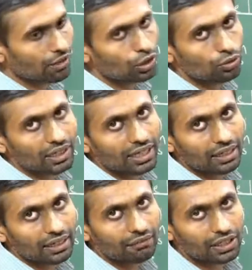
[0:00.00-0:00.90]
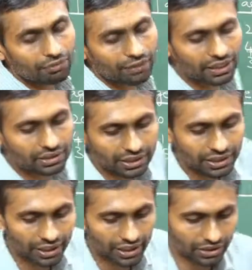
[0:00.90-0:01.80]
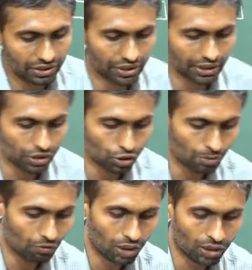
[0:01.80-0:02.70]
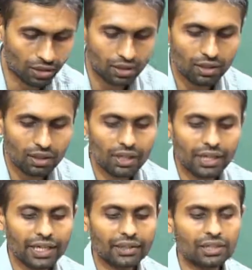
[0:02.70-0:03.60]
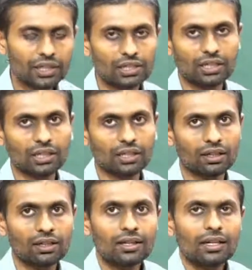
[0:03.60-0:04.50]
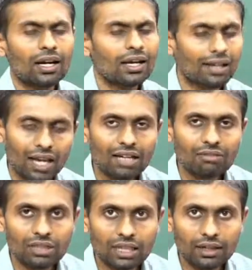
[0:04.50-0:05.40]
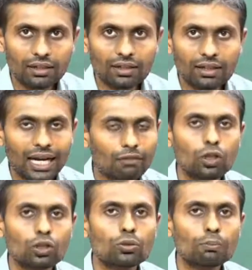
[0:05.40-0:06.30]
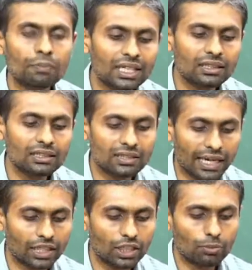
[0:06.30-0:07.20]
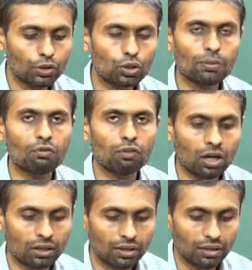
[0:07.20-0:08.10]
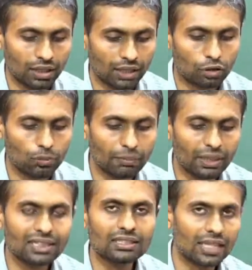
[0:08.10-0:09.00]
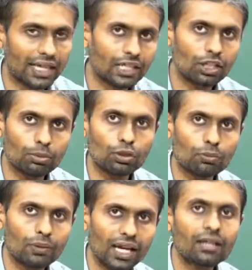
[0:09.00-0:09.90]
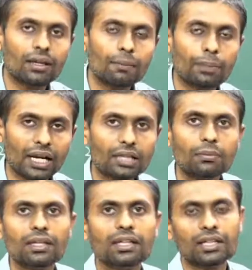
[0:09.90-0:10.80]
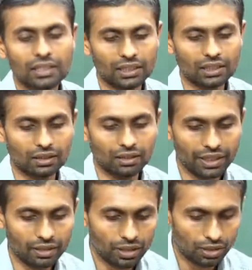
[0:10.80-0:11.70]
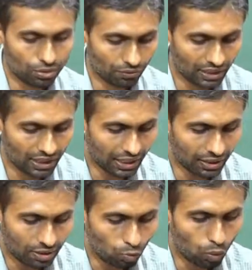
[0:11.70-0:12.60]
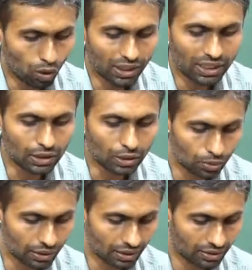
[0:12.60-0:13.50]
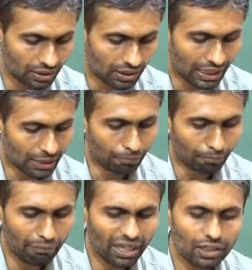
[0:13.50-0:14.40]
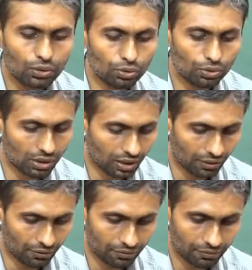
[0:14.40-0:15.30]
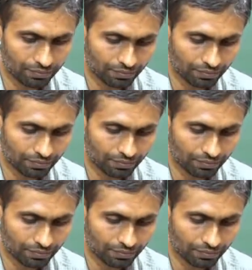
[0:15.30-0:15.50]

a value 10, 11, 12. It's an indication that it should be what? Integer. And along with that, I want to make this attribute to be what? I want to make this attribute to be a primary key, right? So for that, what I'll do is, I'll make use of